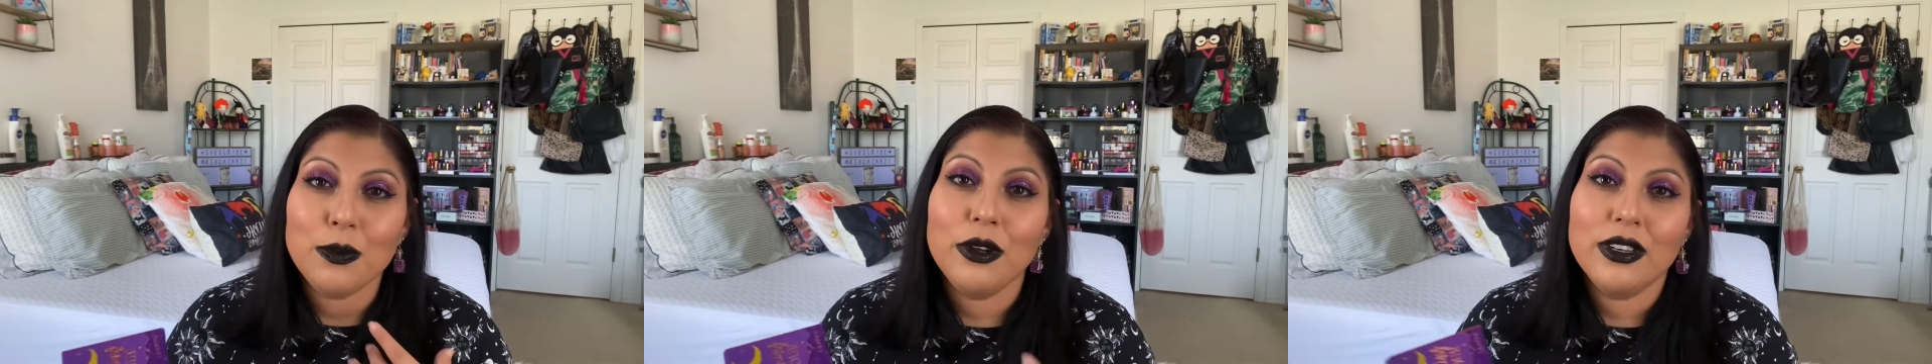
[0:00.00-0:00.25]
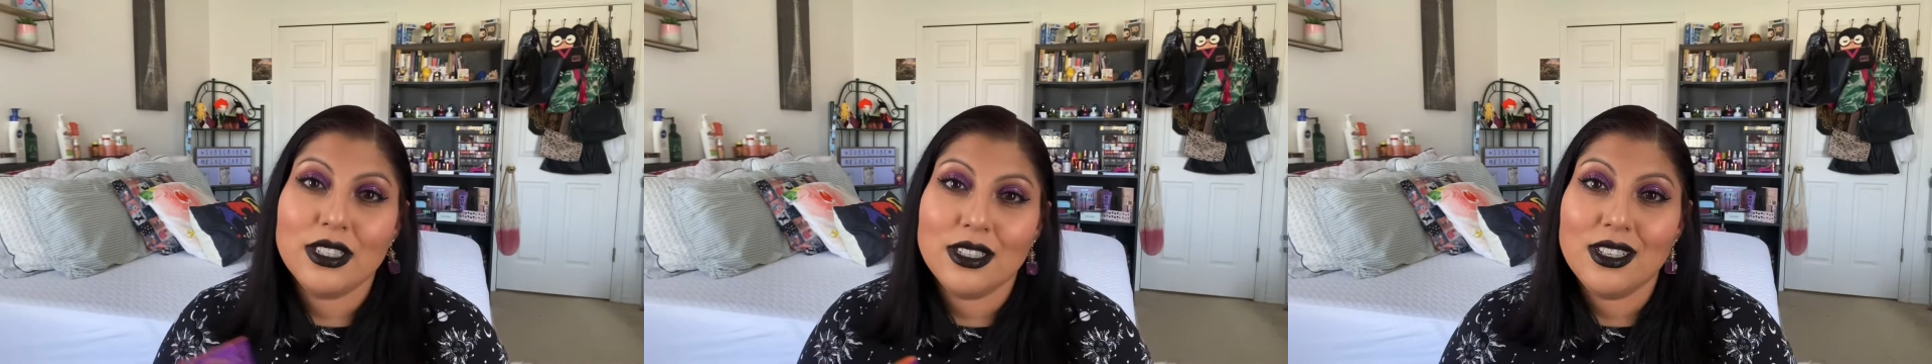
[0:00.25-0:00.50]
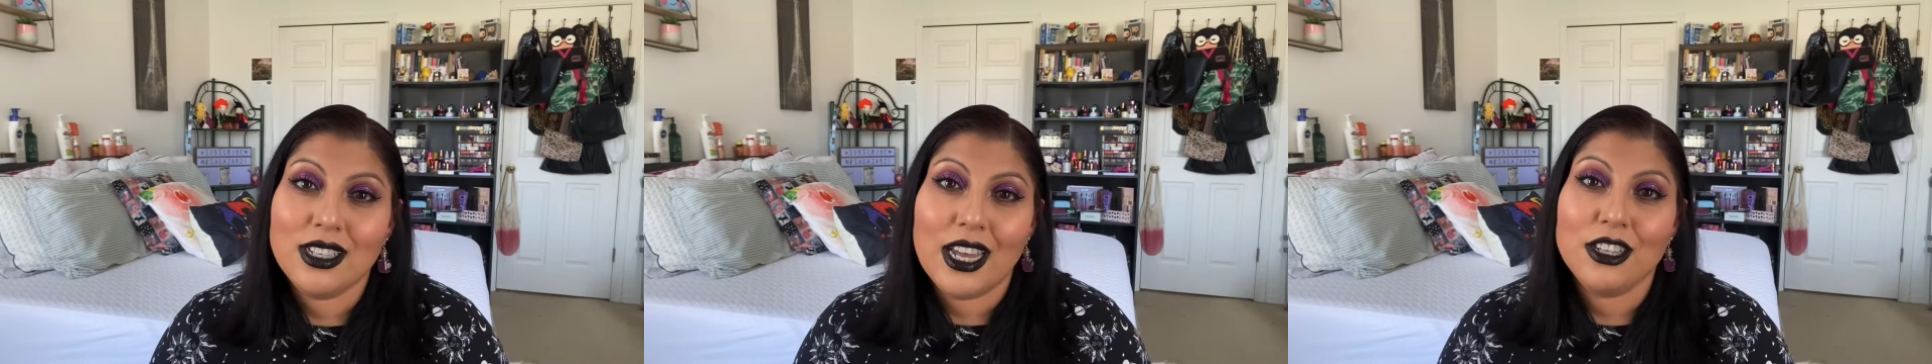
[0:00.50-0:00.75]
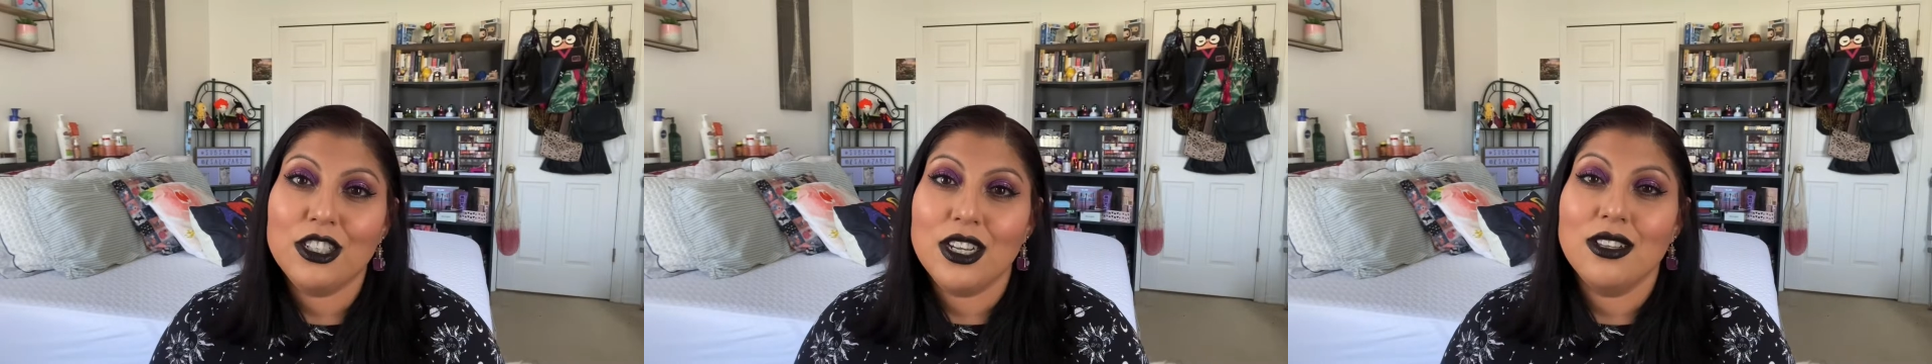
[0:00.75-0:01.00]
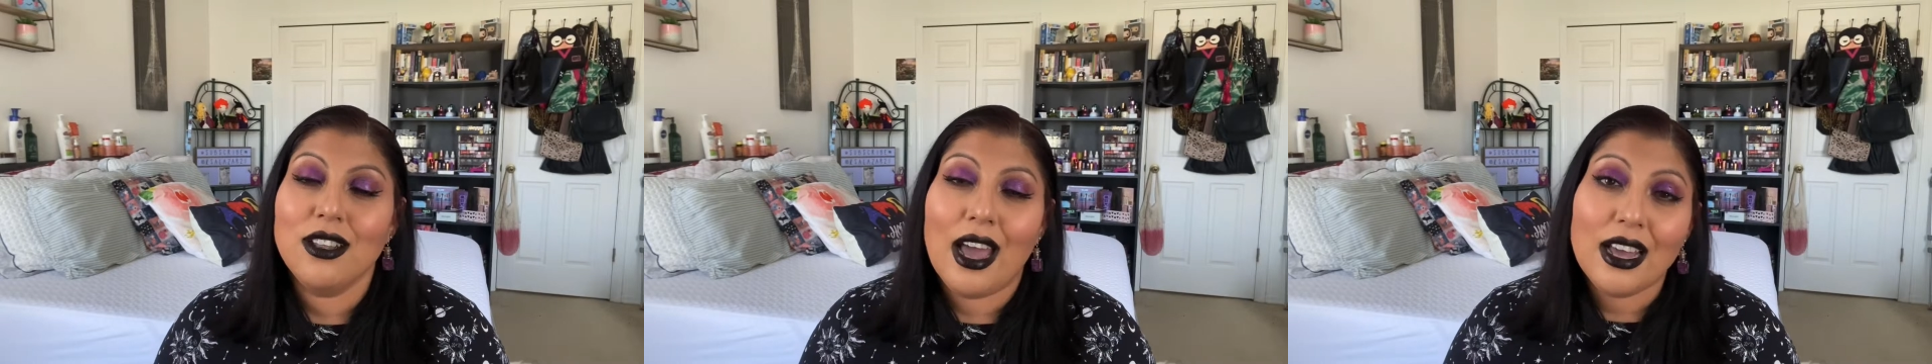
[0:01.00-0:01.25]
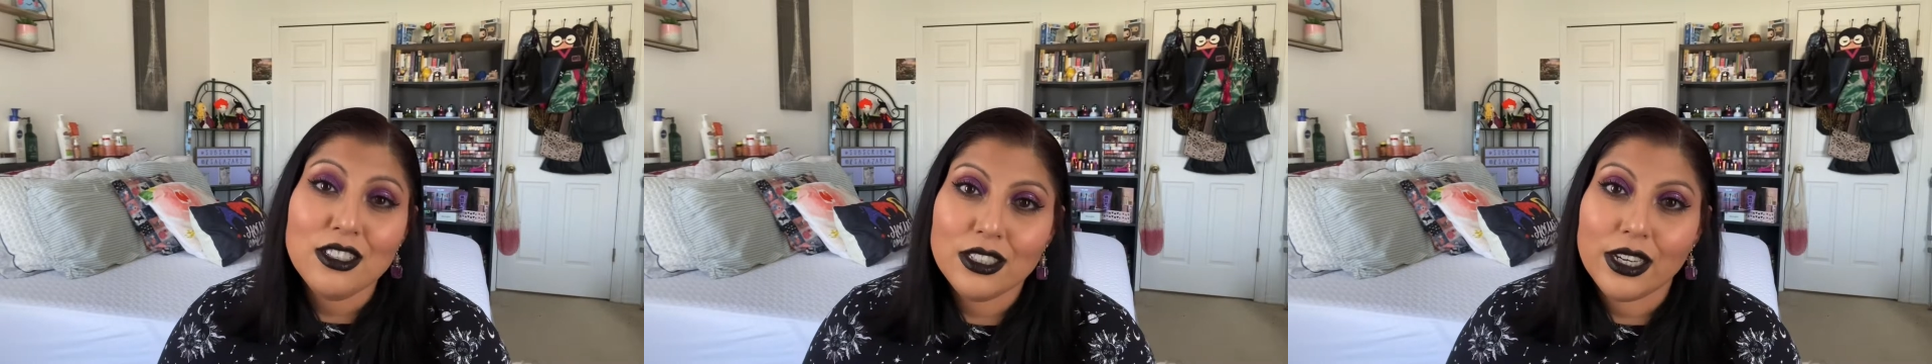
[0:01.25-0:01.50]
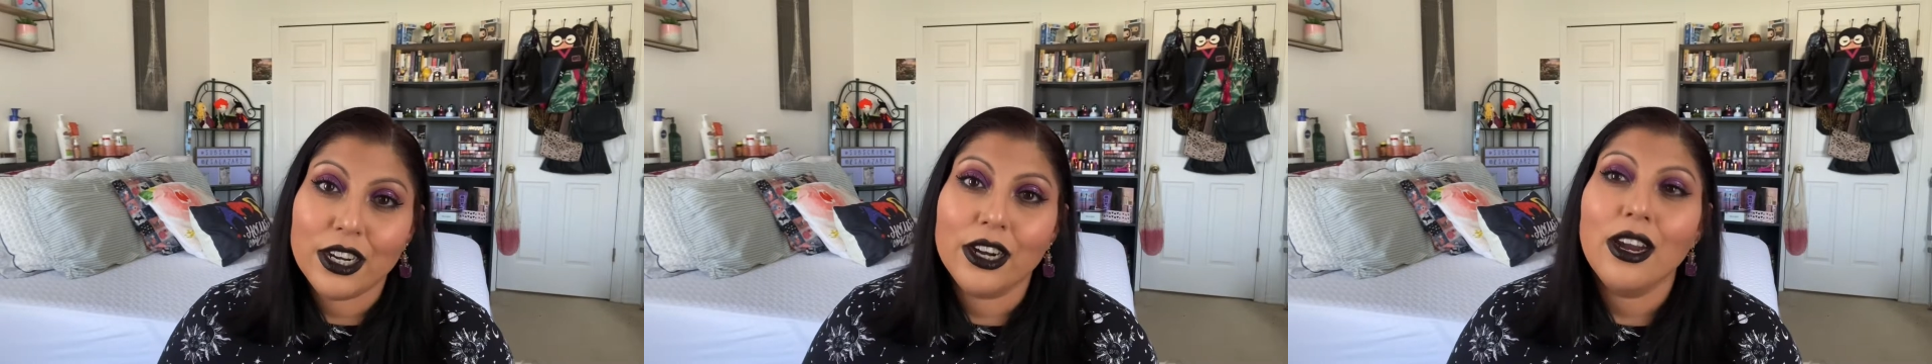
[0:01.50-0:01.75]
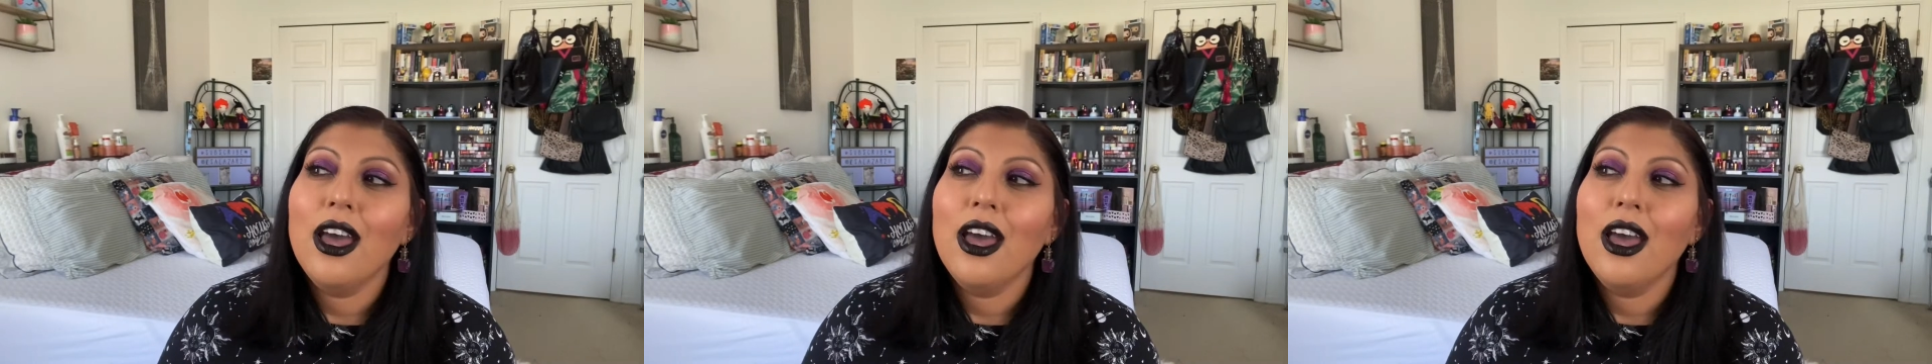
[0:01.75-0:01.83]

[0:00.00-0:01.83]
Pocus collection last year.